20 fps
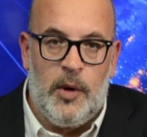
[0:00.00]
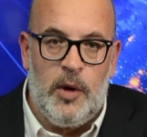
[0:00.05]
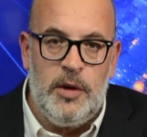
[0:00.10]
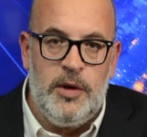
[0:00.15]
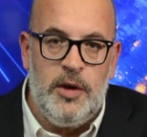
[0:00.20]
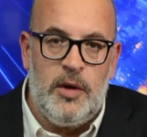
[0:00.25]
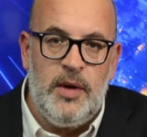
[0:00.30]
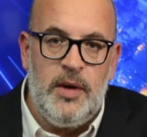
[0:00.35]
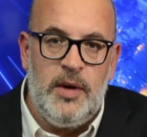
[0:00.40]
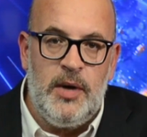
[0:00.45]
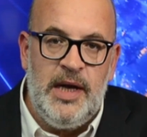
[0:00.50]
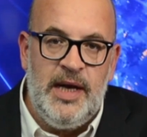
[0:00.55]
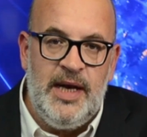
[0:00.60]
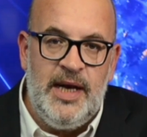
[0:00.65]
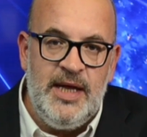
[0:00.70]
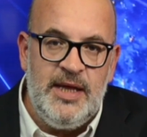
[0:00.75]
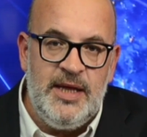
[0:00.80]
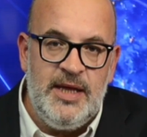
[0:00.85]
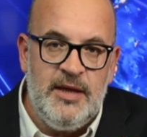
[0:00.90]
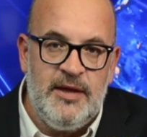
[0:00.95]
Paul, you're
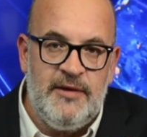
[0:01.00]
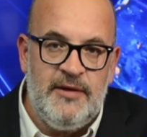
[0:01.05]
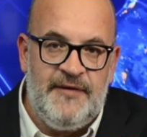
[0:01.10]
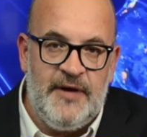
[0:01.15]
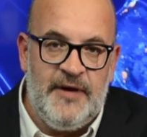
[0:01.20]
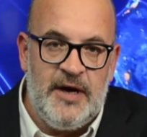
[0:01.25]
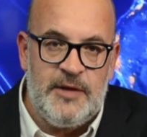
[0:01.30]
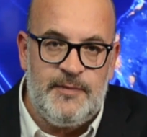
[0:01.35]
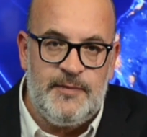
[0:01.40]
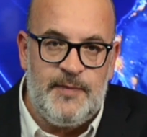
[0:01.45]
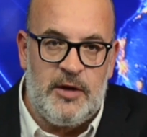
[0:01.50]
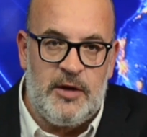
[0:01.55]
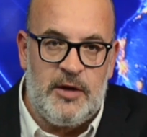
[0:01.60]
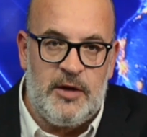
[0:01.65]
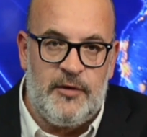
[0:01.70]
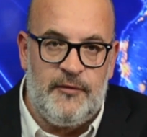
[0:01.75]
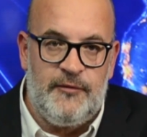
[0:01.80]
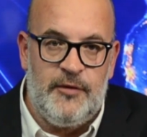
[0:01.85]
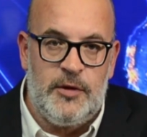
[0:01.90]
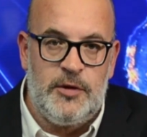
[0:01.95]
releasing the first
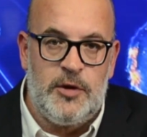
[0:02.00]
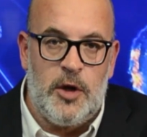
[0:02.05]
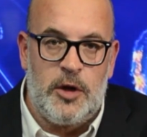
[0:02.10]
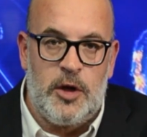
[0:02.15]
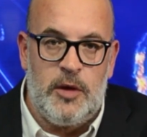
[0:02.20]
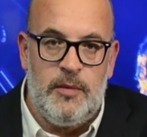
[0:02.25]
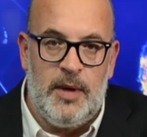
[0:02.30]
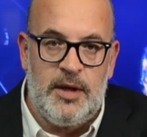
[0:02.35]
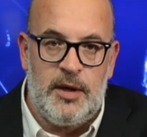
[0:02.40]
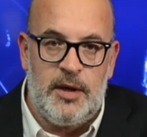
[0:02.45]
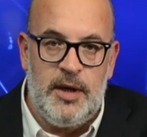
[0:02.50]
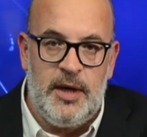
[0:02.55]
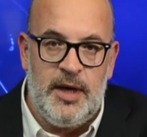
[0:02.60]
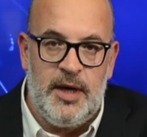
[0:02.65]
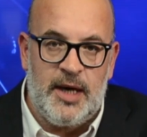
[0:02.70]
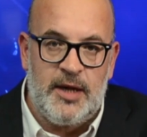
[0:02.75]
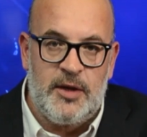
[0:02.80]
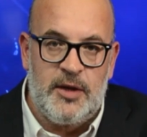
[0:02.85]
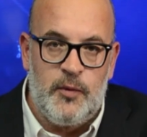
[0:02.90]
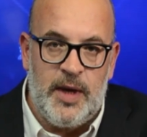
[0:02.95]
part of your documentary
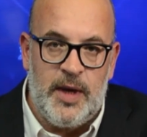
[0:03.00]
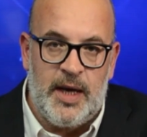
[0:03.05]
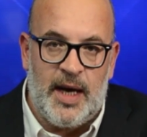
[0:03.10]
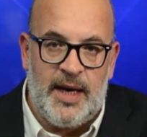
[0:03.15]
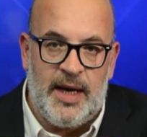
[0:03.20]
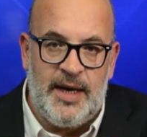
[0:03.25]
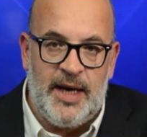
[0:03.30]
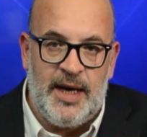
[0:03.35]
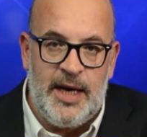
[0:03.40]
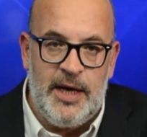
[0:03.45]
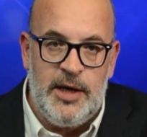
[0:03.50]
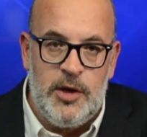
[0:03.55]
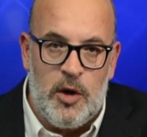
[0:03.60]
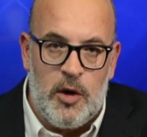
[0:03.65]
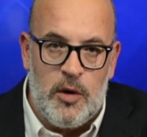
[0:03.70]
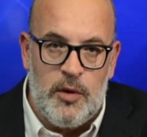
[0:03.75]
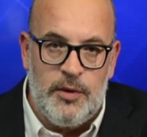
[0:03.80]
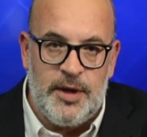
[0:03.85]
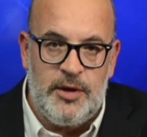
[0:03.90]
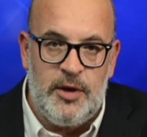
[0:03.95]
next week, and I
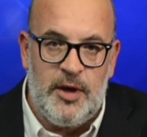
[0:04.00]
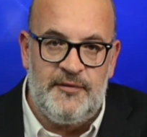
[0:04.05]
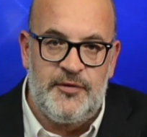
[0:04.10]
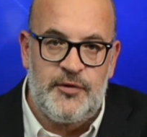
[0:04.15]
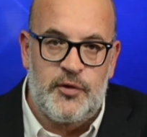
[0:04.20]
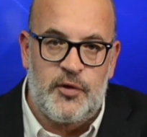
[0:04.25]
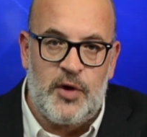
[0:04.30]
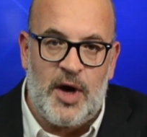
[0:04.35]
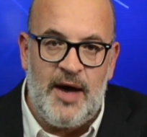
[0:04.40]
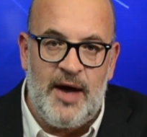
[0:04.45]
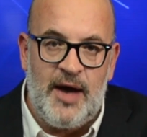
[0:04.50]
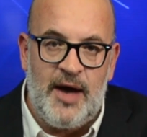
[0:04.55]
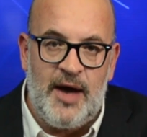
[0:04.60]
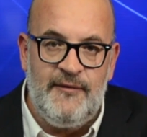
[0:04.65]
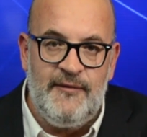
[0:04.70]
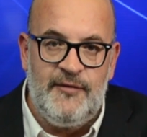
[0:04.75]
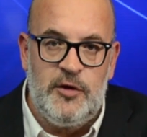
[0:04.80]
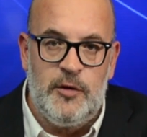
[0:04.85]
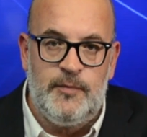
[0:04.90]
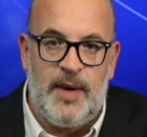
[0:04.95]
know that you have
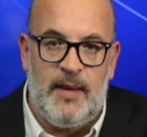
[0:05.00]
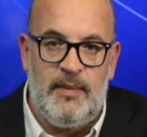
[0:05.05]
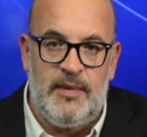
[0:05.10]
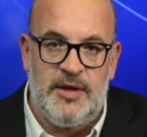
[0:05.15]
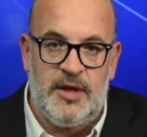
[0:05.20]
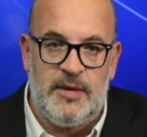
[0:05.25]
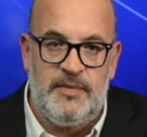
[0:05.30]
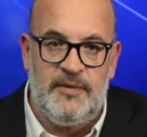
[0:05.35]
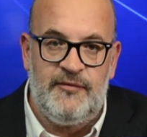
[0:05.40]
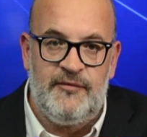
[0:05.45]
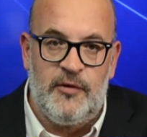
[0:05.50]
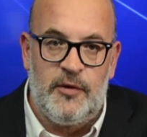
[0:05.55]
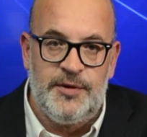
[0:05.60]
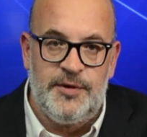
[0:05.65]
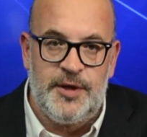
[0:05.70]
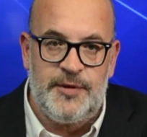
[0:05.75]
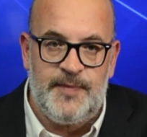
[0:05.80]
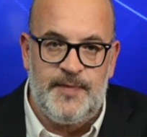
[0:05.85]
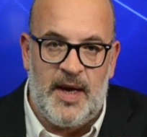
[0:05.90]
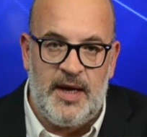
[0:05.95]
strived to publish it
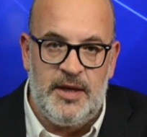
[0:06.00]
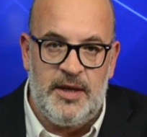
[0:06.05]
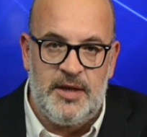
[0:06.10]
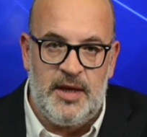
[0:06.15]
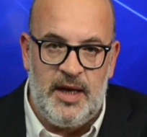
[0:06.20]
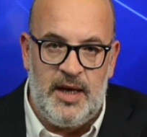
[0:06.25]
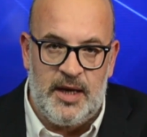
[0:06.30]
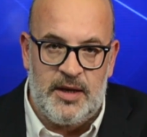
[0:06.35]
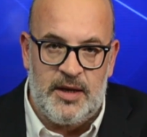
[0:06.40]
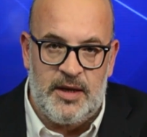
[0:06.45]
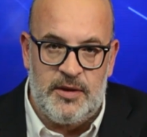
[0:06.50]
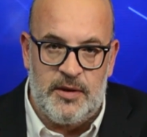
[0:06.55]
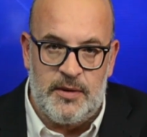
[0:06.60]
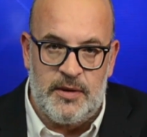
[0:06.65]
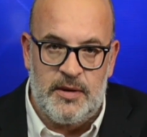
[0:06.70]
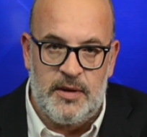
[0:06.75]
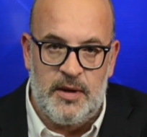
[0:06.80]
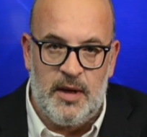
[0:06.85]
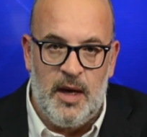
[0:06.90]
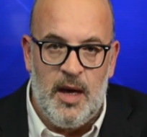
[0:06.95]
before the Spanish
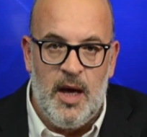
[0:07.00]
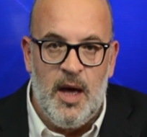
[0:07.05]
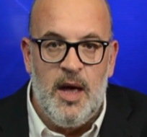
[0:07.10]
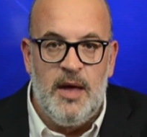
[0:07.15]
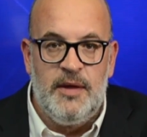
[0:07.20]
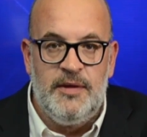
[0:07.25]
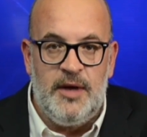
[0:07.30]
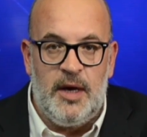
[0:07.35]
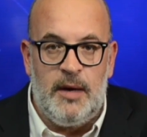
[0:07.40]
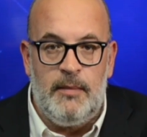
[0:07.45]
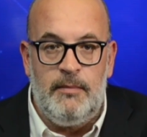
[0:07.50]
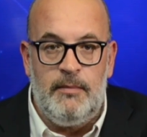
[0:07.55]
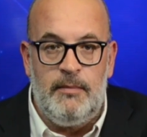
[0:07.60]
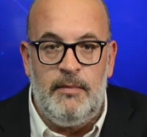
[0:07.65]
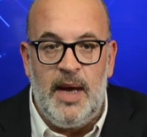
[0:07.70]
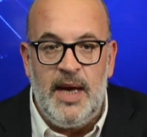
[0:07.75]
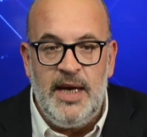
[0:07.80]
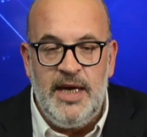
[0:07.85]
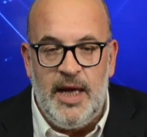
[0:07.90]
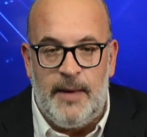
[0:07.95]
elections. There are
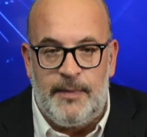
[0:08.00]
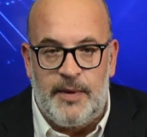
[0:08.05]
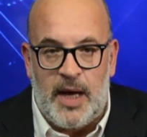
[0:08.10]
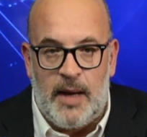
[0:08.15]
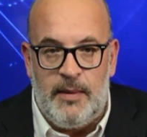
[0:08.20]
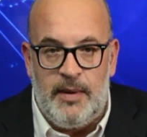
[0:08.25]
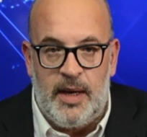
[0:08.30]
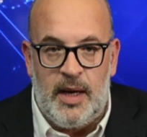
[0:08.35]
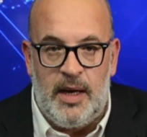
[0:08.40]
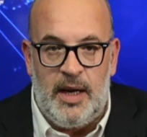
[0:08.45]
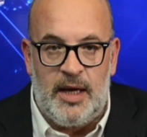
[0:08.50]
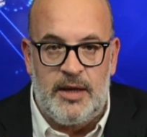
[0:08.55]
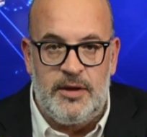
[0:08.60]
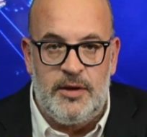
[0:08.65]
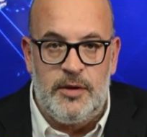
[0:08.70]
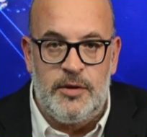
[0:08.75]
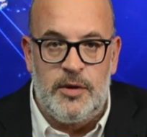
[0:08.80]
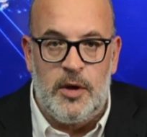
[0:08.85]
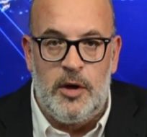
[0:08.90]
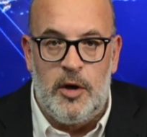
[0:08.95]
many upcoming
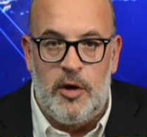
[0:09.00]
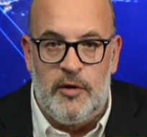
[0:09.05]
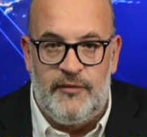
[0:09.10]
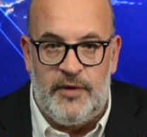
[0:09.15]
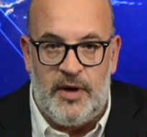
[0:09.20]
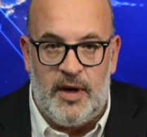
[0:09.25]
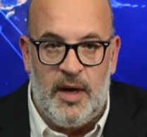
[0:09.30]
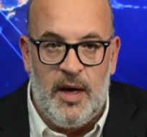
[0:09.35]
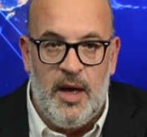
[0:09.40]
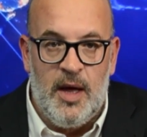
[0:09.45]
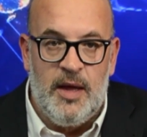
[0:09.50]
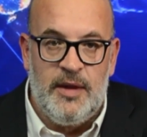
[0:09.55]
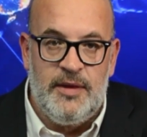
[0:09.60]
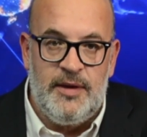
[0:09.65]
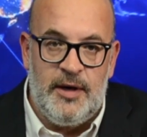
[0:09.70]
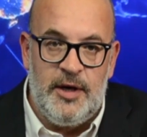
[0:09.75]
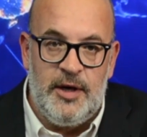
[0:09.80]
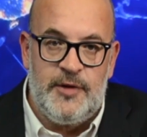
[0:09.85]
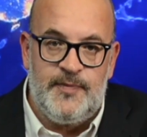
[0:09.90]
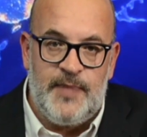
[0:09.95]
elections all over.
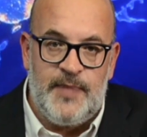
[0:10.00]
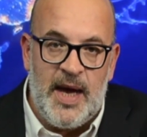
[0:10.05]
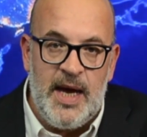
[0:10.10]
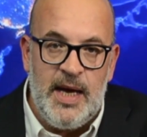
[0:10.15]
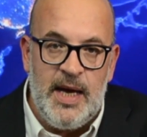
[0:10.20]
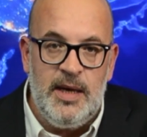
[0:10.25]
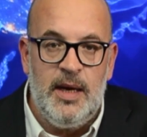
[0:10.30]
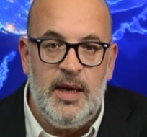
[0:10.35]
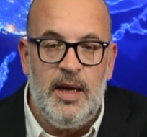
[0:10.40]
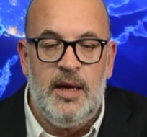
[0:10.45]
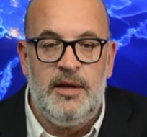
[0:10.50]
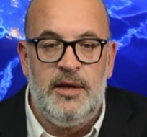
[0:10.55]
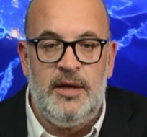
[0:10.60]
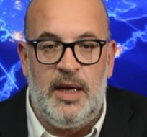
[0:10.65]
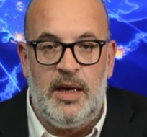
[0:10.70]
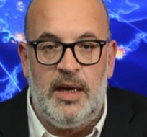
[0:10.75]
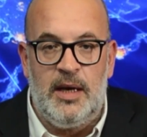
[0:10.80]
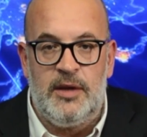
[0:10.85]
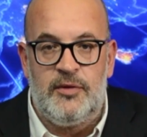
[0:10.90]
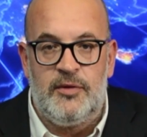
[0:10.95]
There is Spain, the
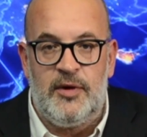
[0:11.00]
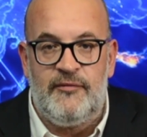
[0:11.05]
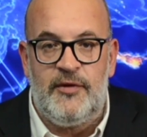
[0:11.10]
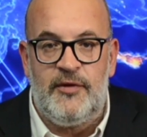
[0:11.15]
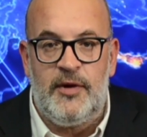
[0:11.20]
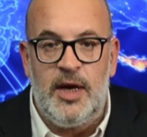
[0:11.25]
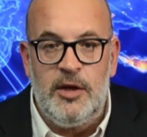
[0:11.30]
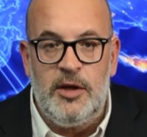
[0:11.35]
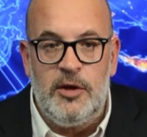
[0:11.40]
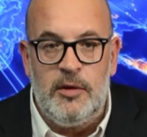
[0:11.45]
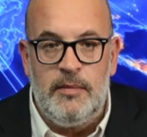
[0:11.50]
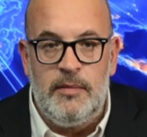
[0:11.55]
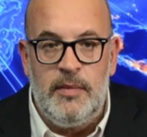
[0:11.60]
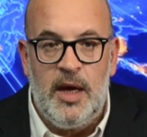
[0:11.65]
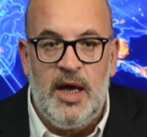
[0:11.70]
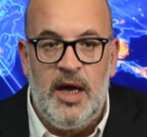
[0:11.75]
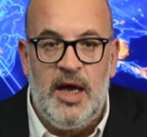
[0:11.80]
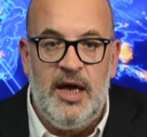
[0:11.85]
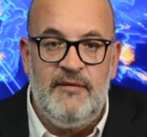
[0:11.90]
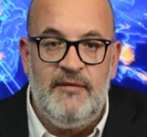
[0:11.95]
English referendum,
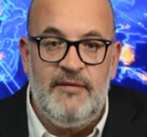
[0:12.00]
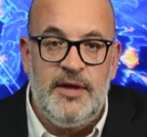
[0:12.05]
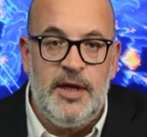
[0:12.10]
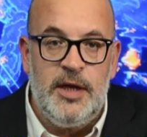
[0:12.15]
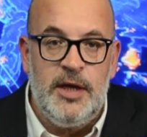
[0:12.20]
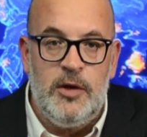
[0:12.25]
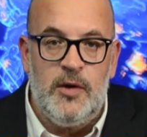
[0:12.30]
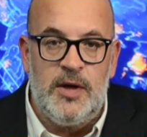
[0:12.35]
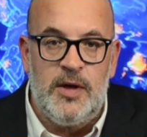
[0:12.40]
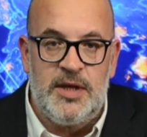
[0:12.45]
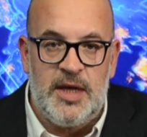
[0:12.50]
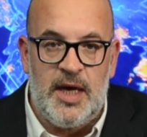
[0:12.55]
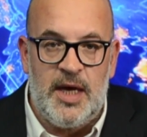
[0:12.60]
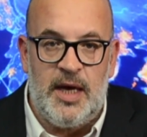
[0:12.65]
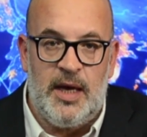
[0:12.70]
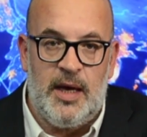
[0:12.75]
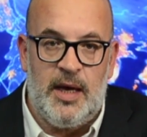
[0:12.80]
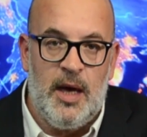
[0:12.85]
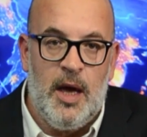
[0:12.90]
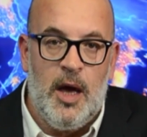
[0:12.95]
even the
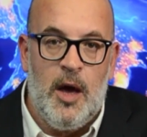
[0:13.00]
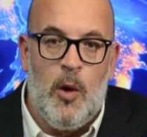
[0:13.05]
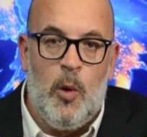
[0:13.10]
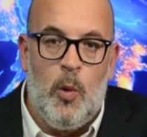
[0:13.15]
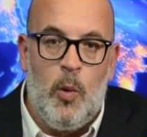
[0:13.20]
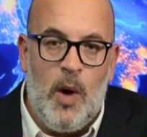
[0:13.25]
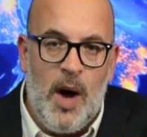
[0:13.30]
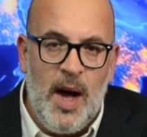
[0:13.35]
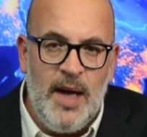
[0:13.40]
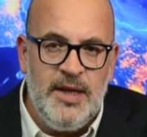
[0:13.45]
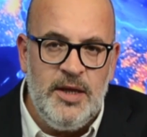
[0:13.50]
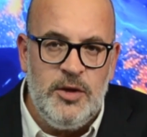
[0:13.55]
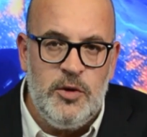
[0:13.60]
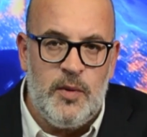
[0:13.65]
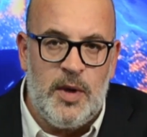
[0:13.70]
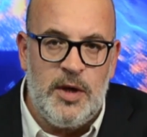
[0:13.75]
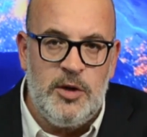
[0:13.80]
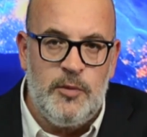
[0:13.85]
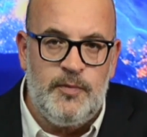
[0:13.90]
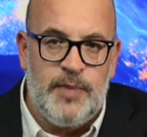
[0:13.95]
USA. Why did
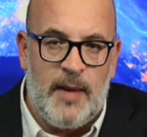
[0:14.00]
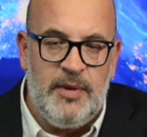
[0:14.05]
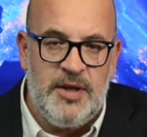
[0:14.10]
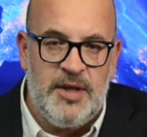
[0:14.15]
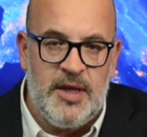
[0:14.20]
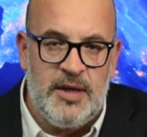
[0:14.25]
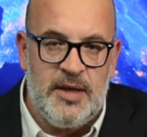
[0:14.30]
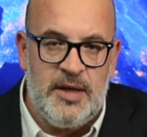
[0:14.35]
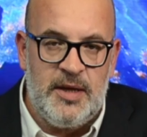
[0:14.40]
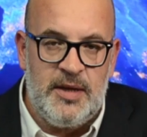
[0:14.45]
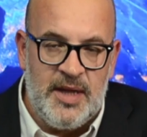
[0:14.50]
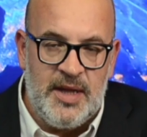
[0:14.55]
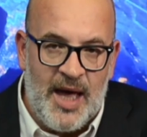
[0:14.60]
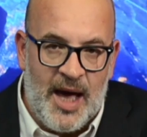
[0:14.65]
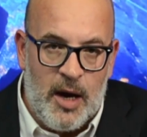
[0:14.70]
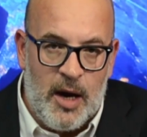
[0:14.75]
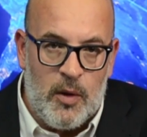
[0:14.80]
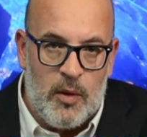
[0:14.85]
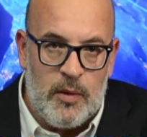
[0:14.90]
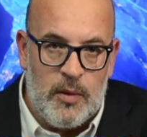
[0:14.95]
you want to publish it
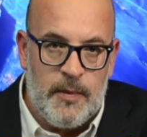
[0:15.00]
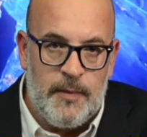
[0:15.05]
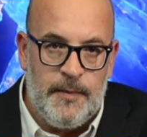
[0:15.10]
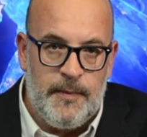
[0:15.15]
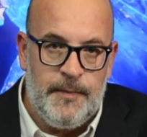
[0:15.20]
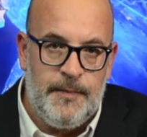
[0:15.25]
now?